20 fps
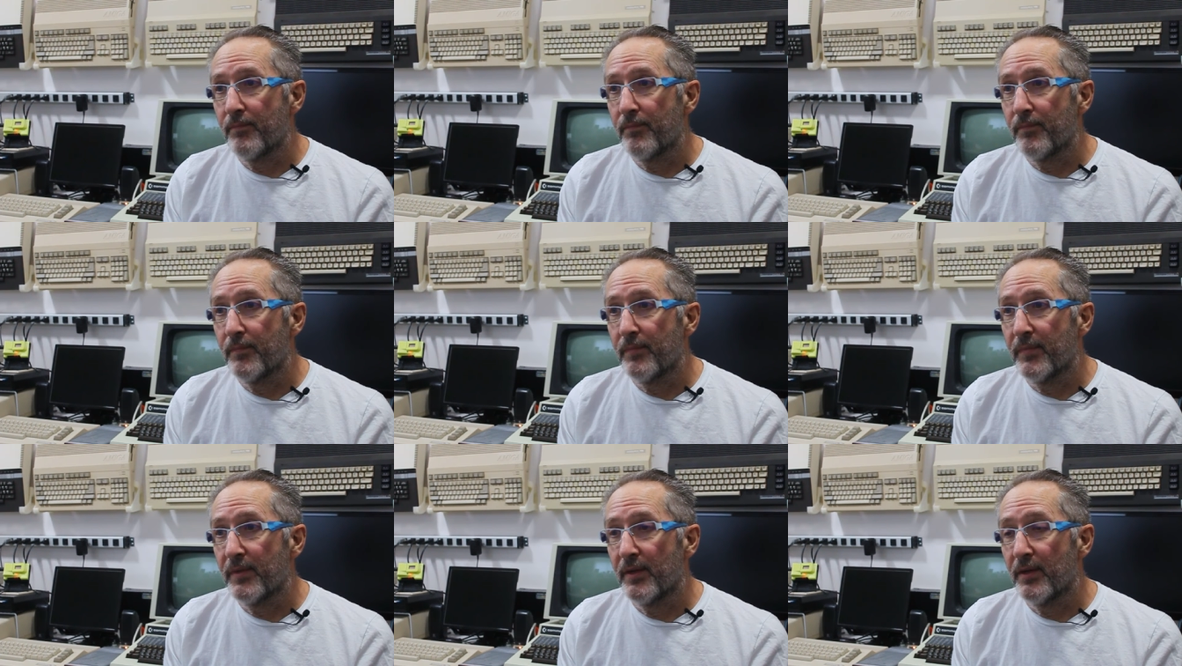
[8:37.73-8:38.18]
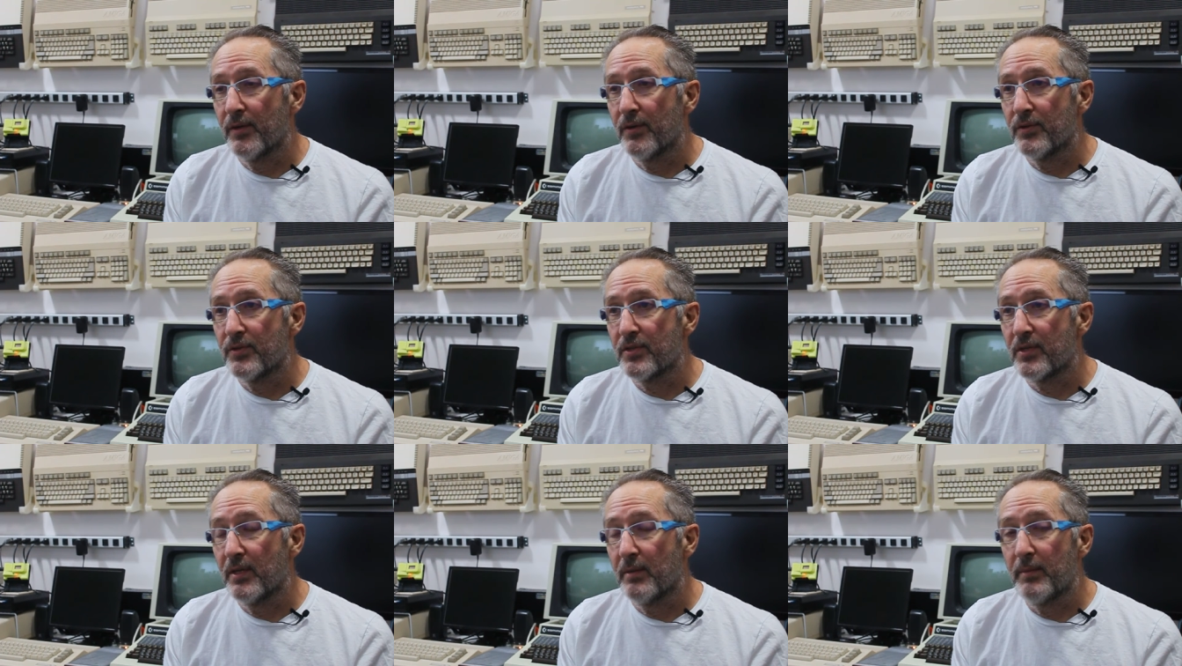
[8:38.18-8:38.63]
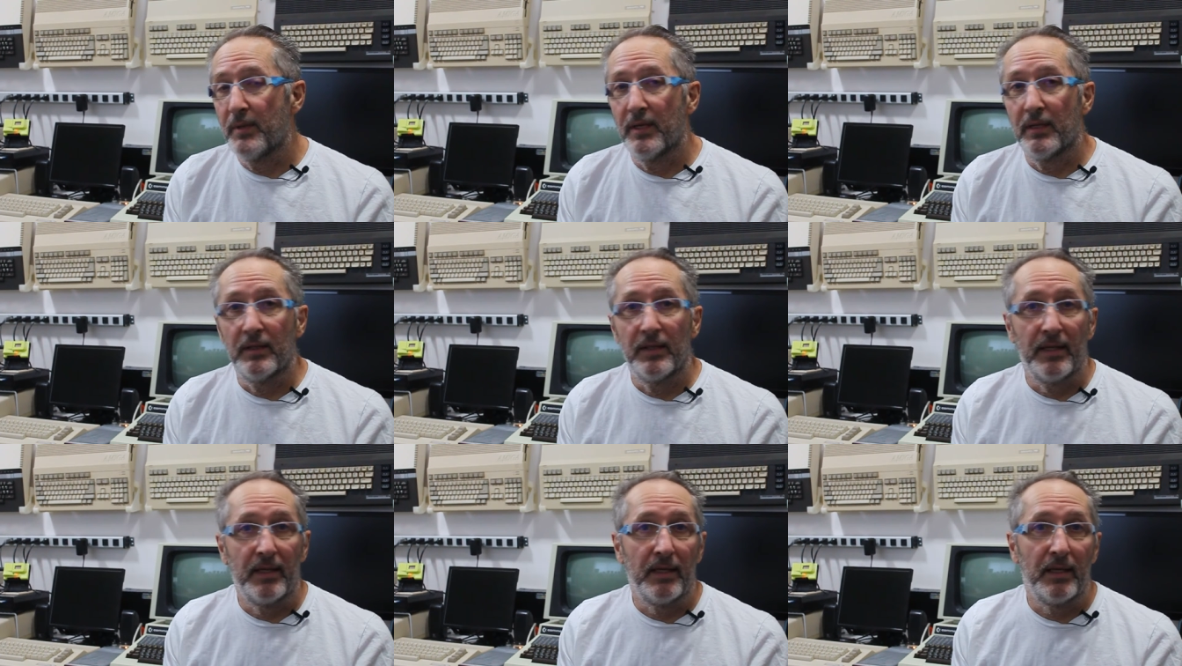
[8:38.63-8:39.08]
There's going to be a
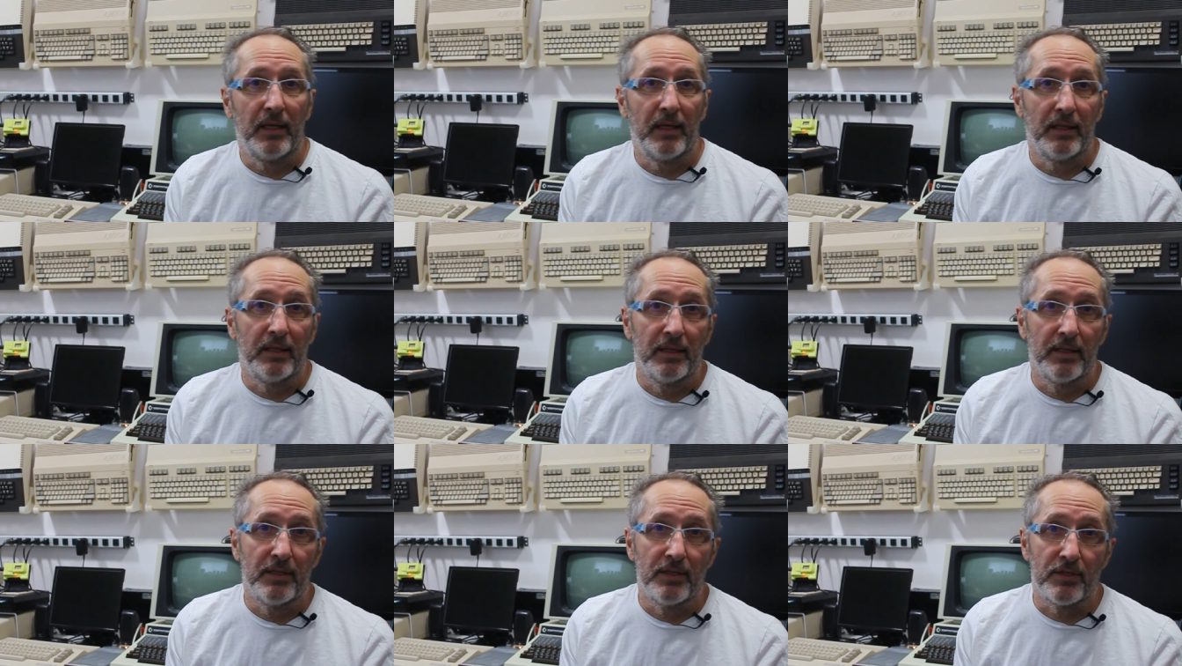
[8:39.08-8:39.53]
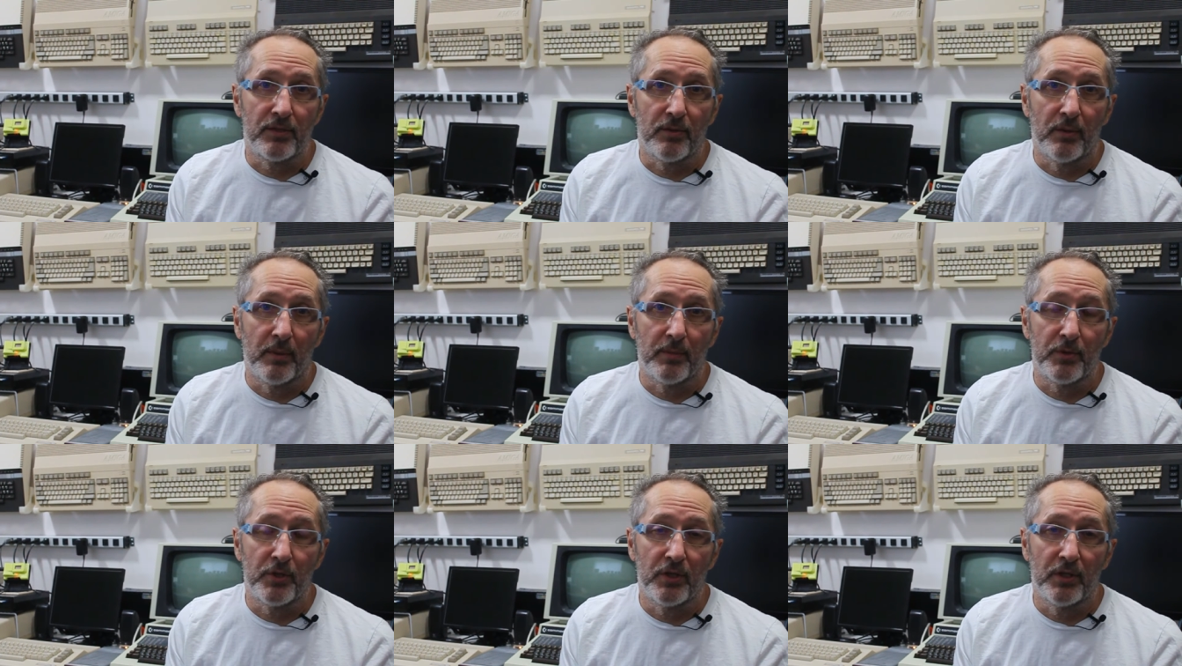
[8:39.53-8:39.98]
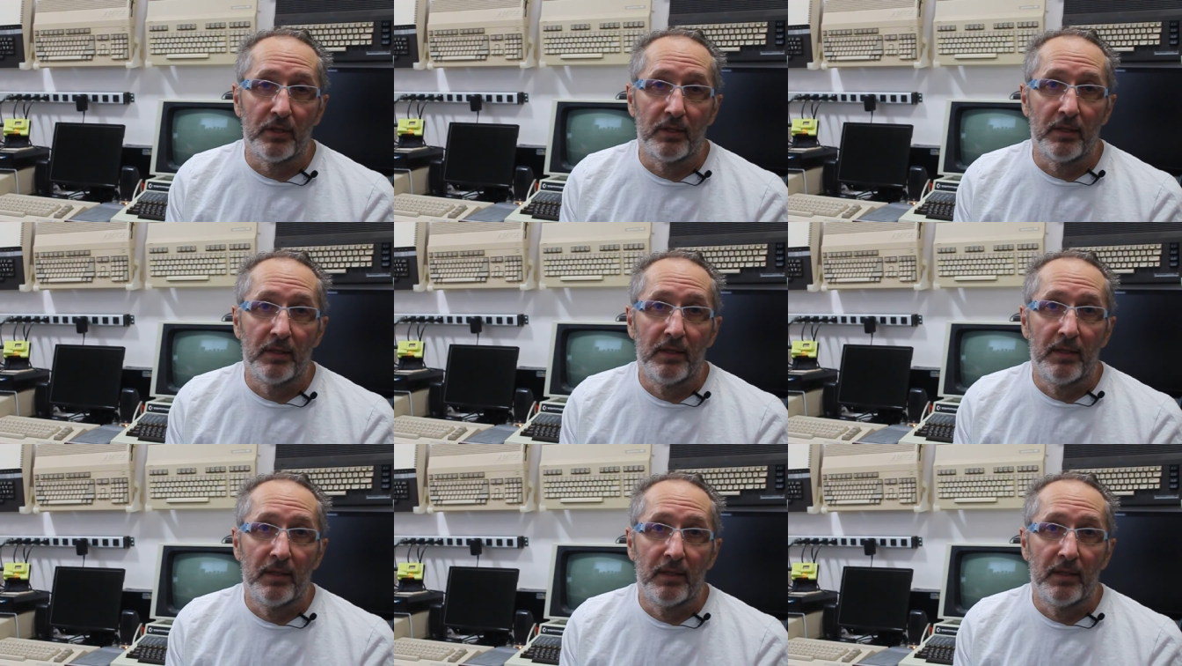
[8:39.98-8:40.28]
link in the description